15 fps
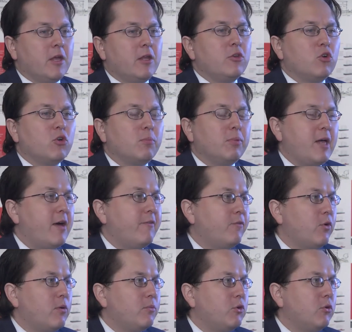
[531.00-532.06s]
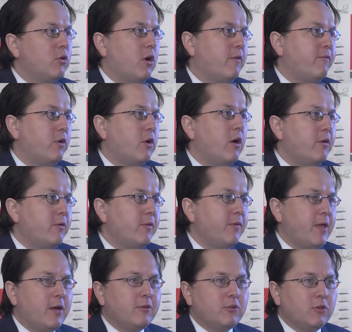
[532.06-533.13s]
In your platform, you call for
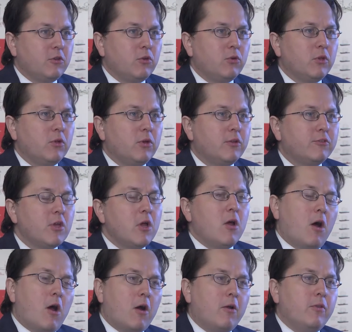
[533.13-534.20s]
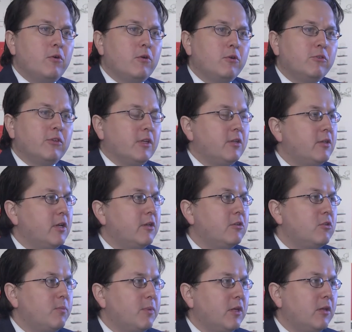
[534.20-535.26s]
100,000 new units. Are those intended
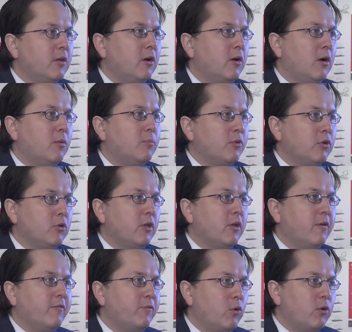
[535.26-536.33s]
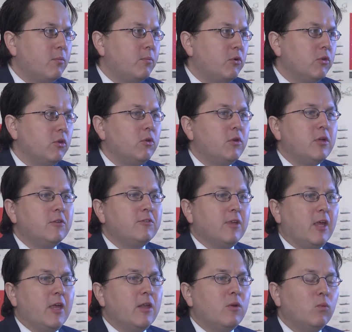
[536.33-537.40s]
to be uh, purely affordable units?
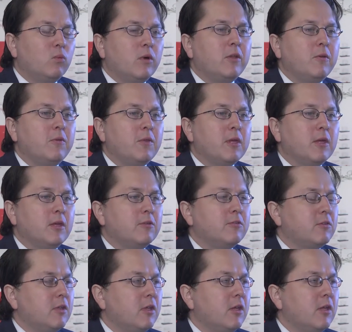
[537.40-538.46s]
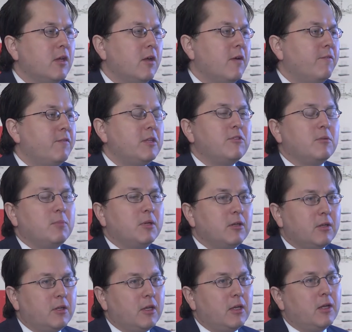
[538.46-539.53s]
And what do you think is the
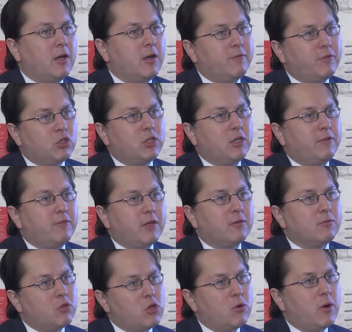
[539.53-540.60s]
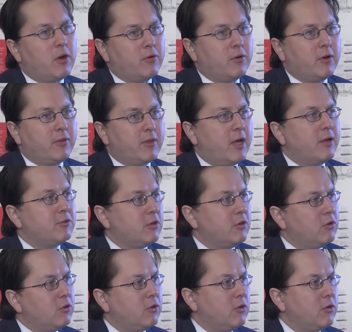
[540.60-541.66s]
feasibility of achieving 200,000
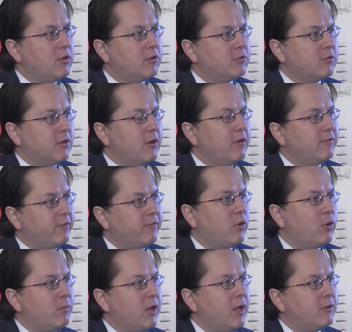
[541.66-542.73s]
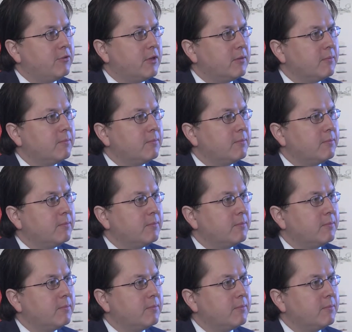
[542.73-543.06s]
new units of affordable housing?